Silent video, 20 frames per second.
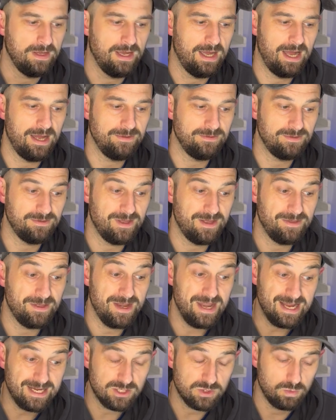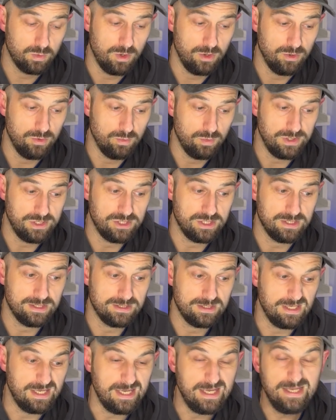and then the next one, which
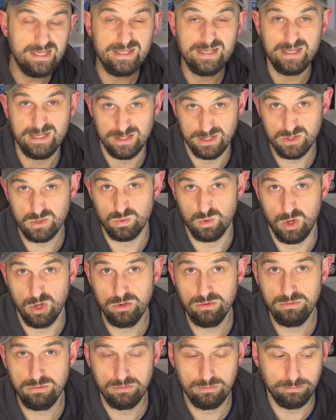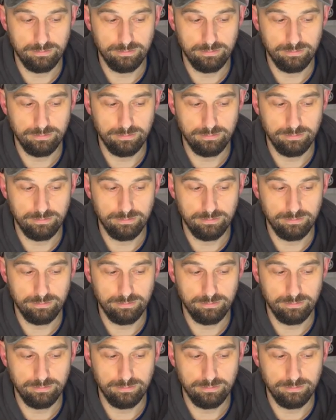is the easiest one,